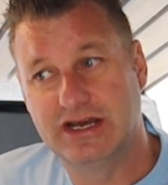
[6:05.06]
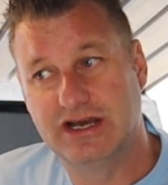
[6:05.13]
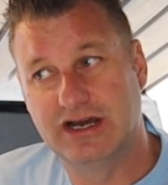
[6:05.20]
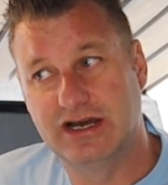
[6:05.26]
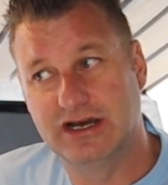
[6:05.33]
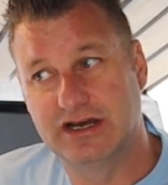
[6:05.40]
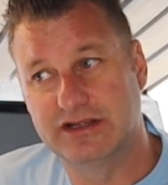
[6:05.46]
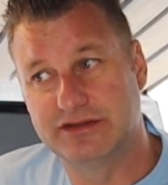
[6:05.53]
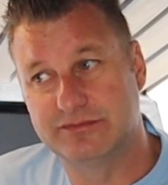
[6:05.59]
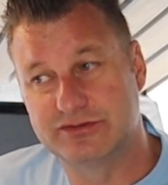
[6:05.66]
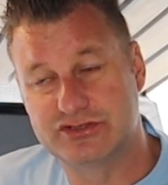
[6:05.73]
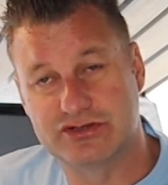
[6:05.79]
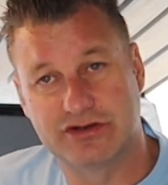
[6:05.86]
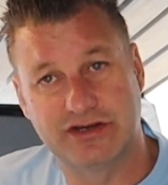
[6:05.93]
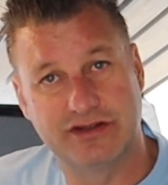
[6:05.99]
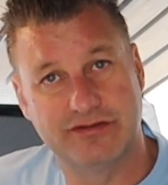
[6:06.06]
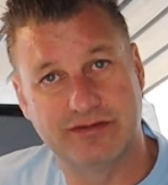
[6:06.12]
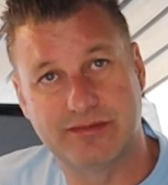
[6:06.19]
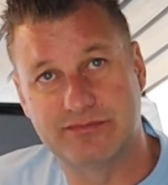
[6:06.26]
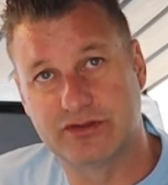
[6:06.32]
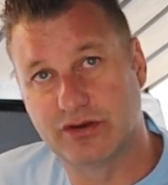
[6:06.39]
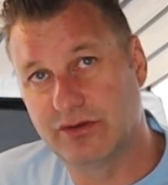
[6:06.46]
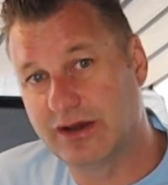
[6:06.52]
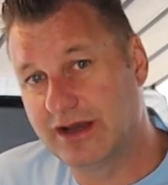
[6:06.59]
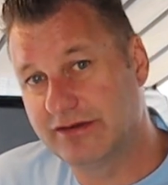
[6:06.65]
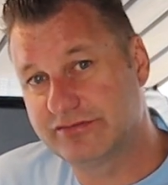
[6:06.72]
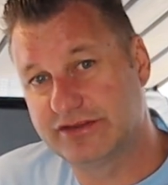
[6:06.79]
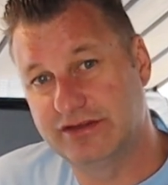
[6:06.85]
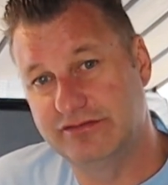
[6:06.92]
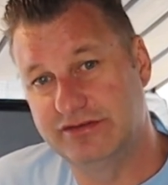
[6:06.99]
The majority of them don't
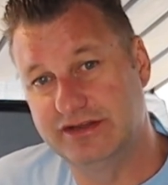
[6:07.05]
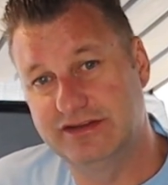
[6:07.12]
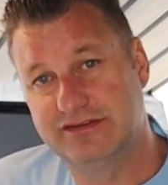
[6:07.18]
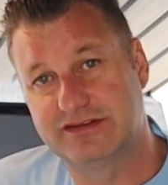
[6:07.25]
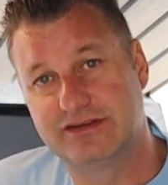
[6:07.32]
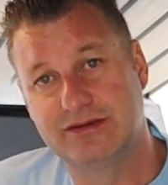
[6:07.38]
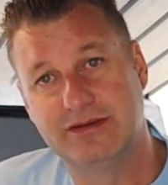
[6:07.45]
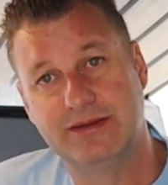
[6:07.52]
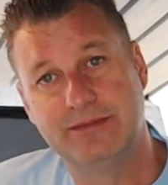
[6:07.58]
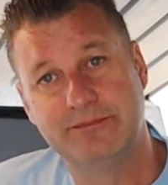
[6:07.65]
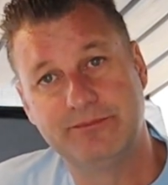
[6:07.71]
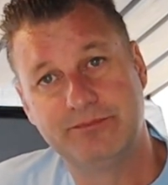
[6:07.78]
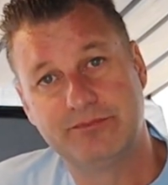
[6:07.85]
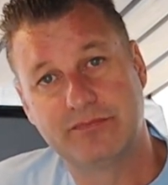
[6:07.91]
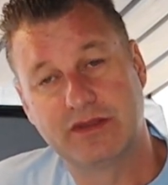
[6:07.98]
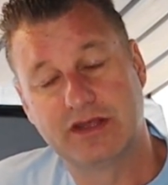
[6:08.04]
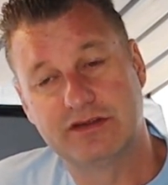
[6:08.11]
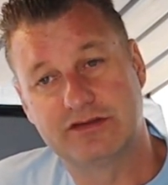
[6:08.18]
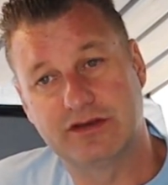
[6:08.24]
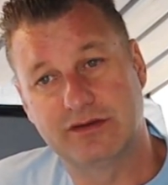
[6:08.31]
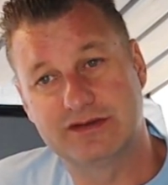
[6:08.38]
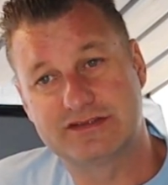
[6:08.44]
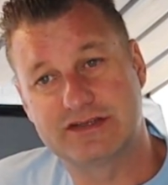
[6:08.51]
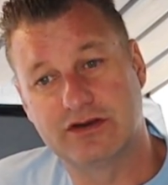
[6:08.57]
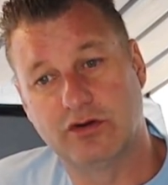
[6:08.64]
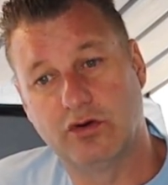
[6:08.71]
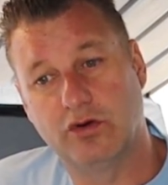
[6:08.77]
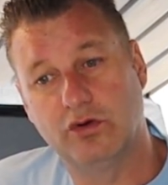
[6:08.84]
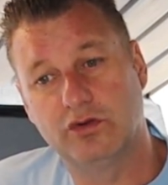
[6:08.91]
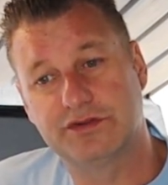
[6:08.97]
have TVs. So it's a
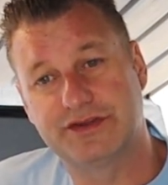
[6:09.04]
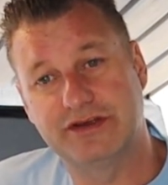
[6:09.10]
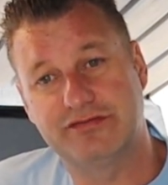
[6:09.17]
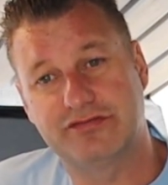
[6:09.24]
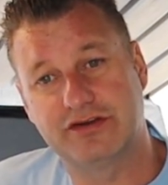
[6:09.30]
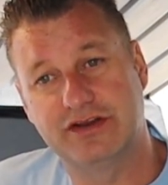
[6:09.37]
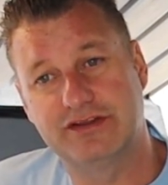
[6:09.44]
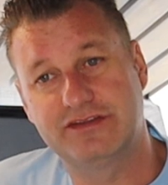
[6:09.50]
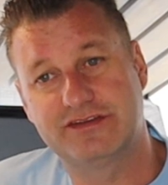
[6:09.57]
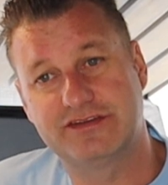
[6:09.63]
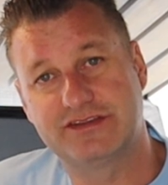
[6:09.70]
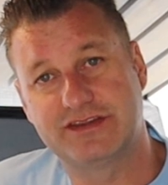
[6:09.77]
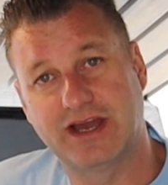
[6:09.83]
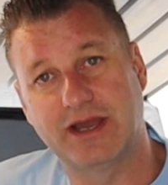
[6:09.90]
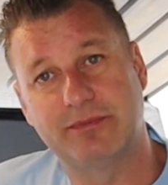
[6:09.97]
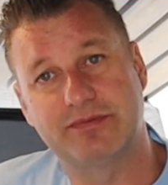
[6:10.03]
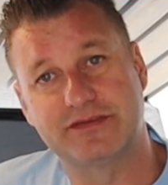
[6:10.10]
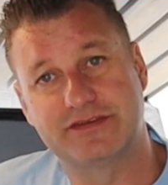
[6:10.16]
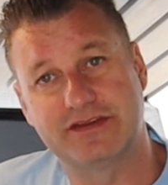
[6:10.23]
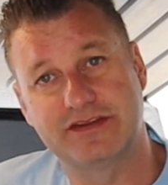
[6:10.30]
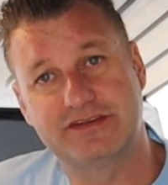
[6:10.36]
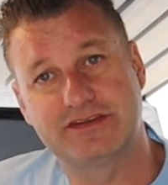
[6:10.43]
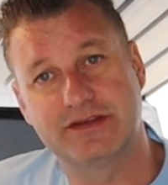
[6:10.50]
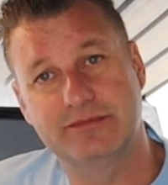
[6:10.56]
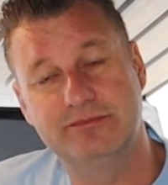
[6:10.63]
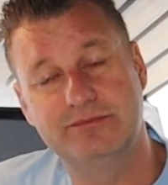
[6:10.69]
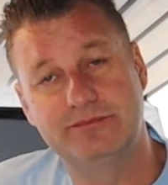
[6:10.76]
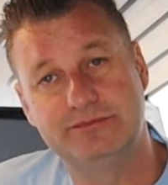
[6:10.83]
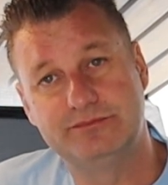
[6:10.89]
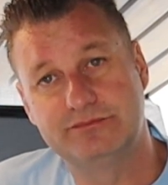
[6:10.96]
whole different type of
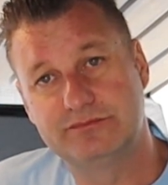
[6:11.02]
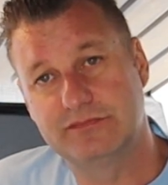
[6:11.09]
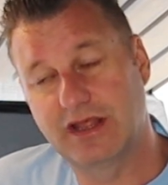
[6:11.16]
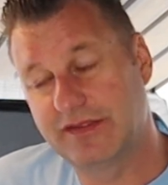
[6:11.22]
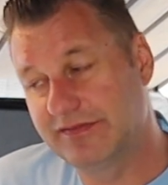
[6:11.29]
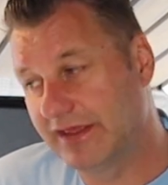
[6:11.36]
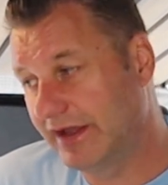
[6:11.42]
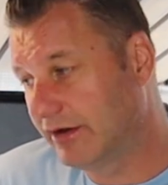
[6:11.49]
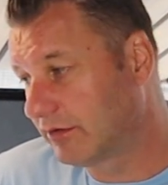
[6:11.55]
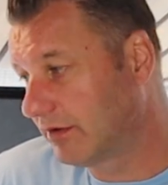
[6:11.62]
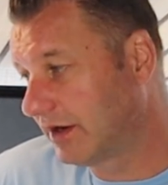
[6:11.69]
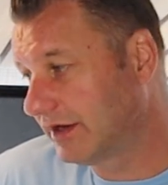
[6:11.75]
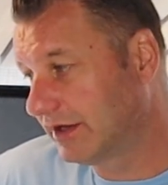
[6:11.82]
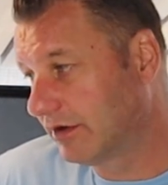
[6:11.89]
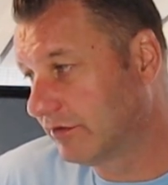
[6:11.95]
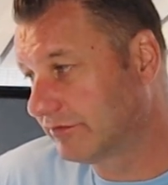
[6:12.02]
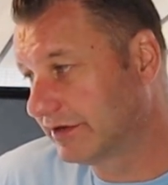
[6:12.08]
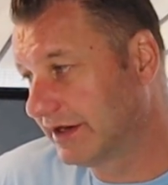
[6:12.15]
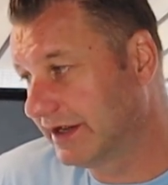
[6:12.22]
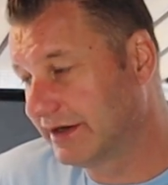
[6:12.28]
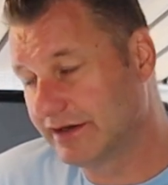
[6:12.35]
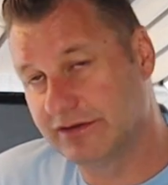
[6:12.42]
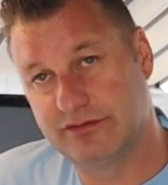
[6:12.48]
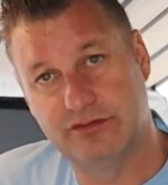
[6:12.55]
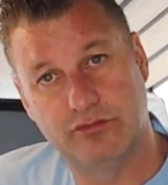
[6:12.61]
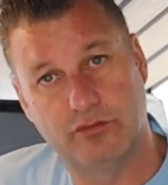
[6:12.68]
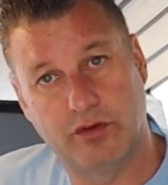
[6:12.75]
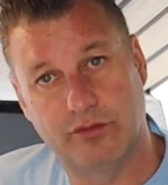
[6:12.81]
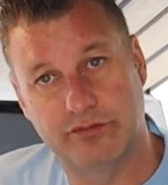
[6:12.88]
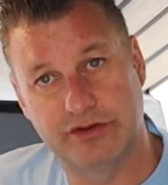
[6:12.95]
system that they are running over there than
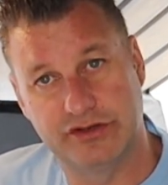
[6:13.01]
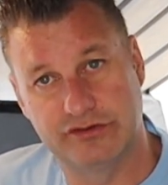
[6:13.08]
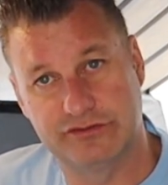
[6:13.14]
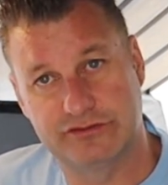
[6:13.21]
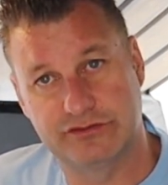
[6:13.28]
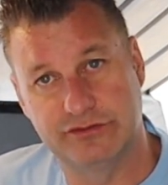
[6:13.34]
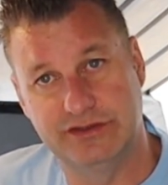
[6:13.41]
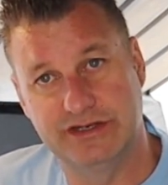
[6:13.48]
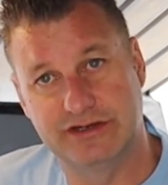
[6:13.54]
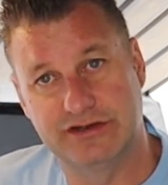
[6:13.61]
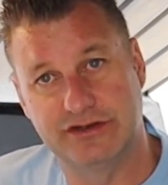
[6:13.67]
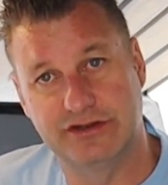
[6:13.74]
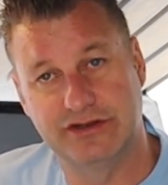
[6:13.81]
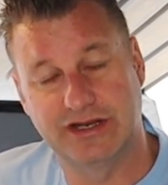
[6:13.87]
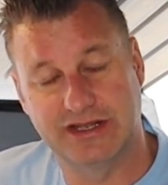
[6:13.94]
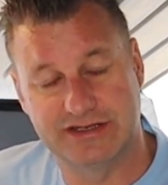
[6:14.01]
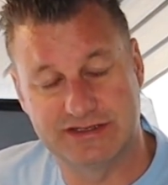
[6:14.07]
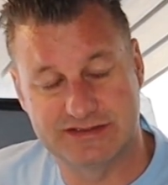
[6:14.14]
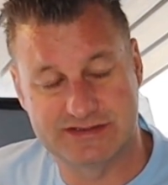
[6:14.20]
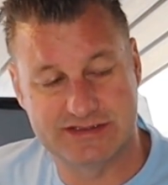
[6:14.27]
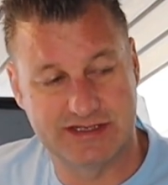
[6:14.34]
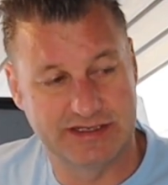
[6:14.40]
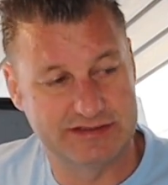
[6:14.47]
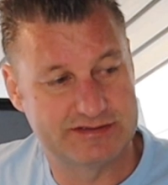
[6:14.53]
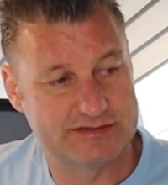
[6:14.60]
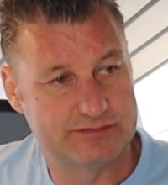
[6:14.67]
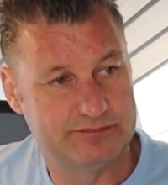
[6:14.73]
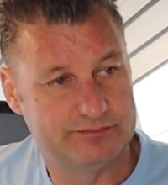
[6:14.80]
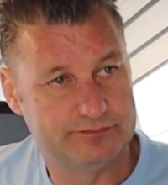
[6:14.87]
what we're used to here in the United States.